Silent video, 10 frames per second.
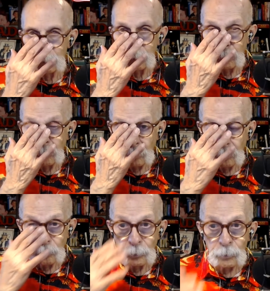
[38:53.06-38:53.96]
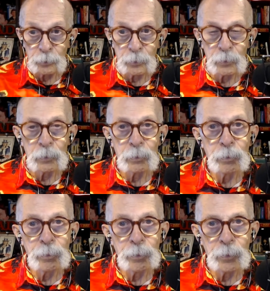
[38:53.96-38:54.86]
on the shore,
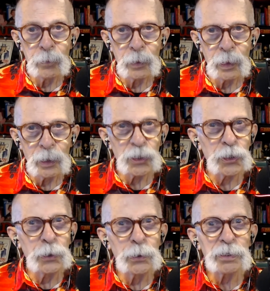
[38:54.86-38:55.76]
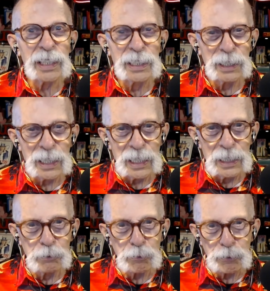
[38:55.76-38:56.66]
detached shoes from everybody.
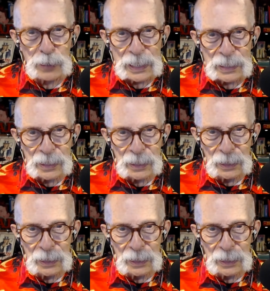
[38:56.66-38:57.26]
In feet? Yeah.